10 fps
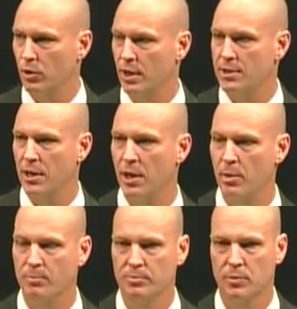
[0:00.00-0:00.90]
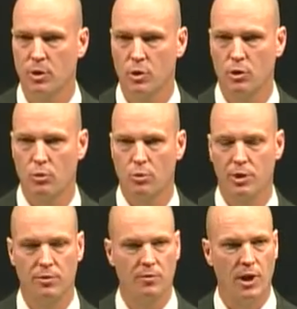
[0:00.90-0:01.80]
that time
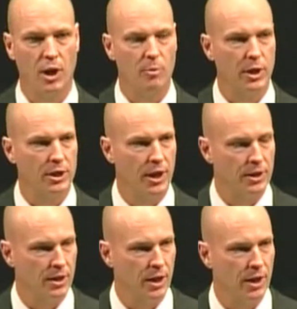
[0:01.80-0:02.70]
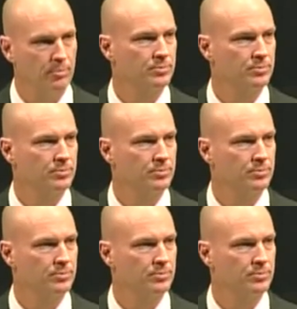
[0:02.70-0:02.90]
when Val, my dad, and I